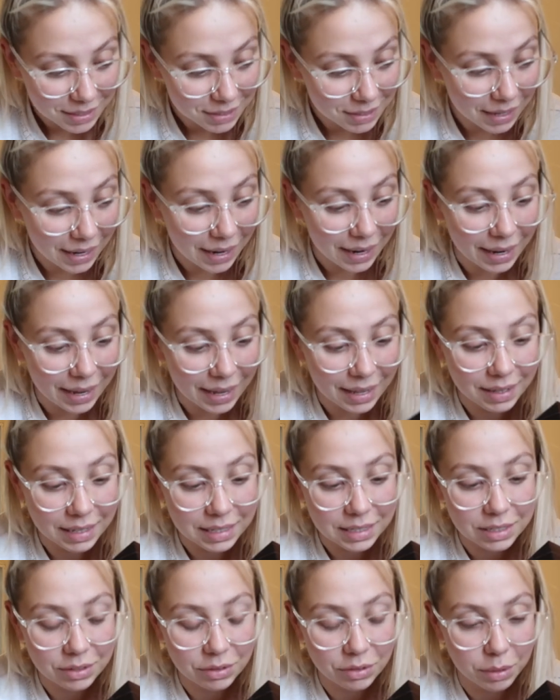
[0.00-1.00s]
So yeah, again,
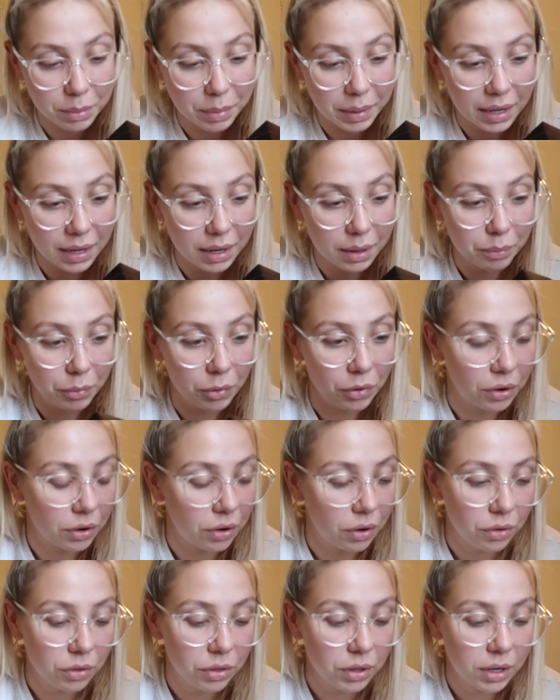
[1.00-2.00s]
that's another big
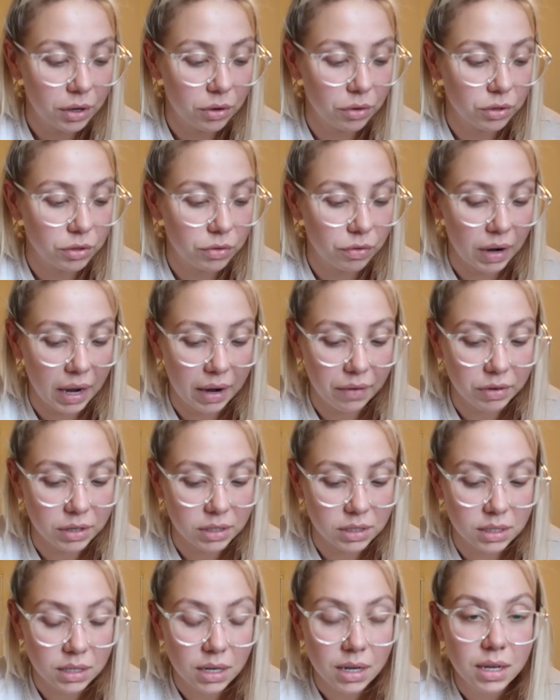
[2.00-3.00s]
mug. All the good
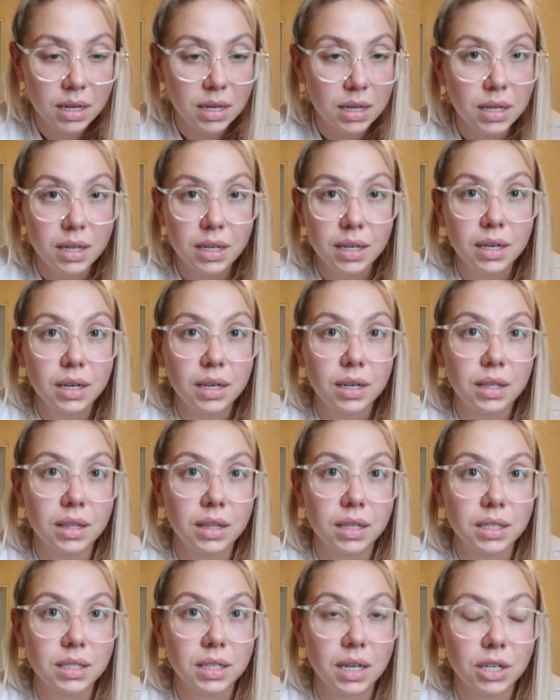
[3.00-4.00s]
flavors.
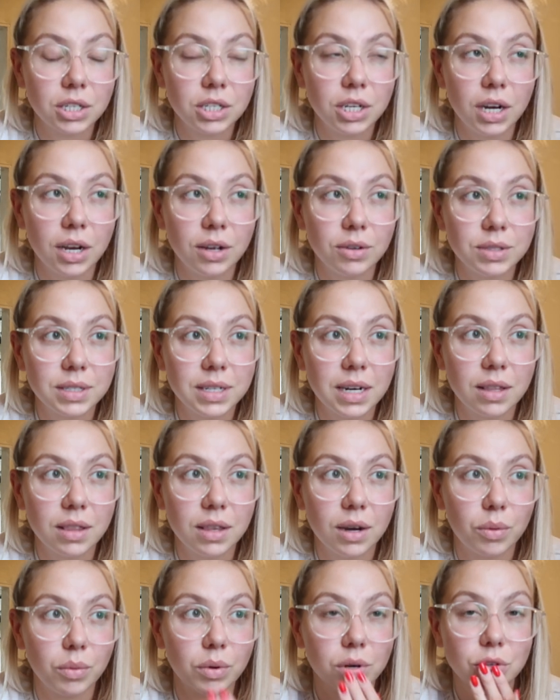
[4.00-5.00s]
There's actually loads in it
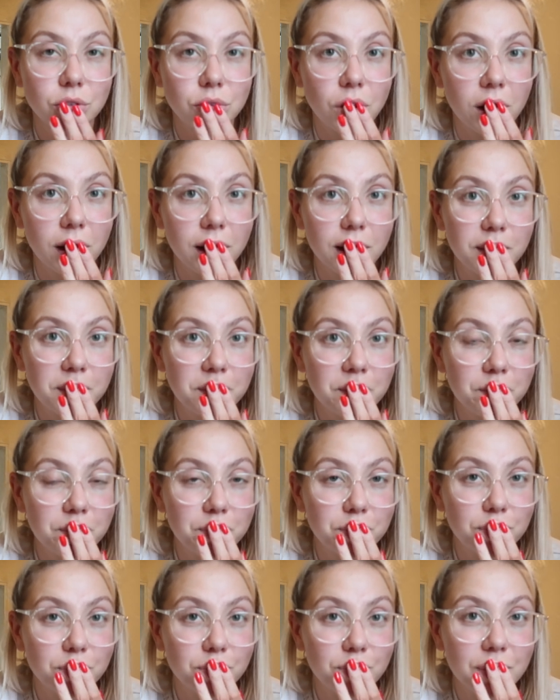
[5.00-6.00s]
that I want to try
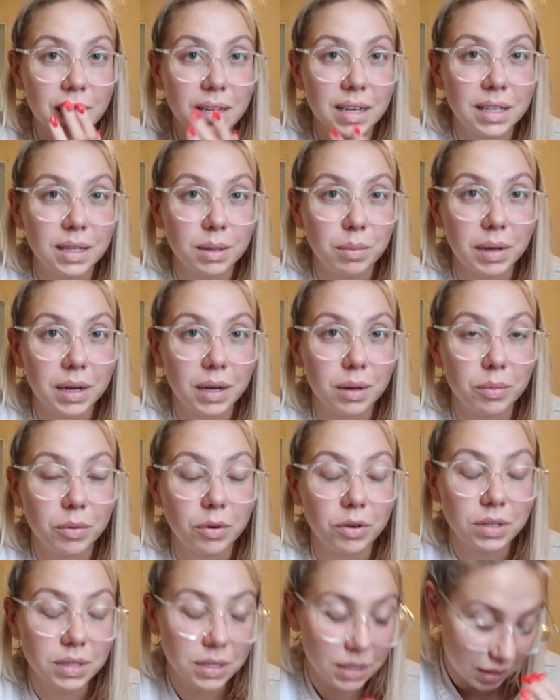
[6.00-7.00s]
in the bigger
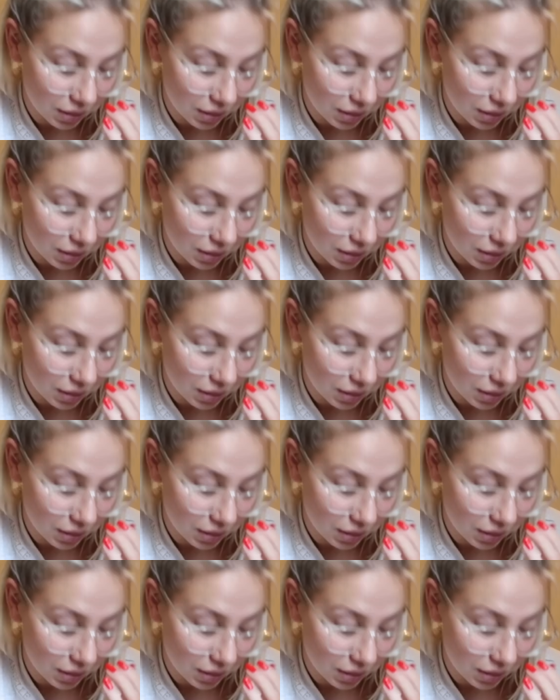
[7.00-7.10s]
mugs,